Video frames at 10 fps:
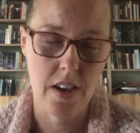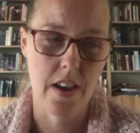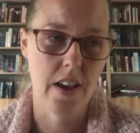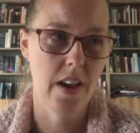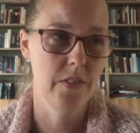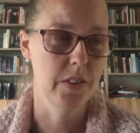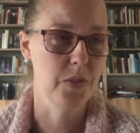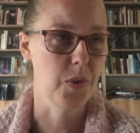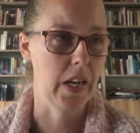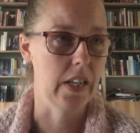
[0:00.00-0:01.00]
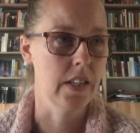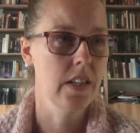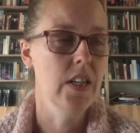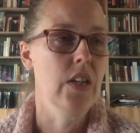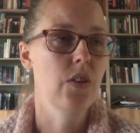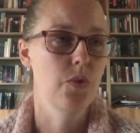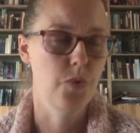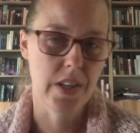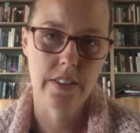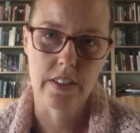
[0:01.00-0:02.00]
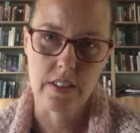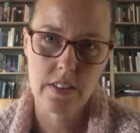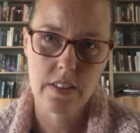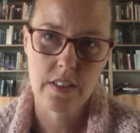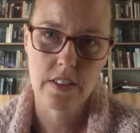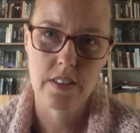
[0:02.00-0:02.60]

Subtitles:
I haven't really read this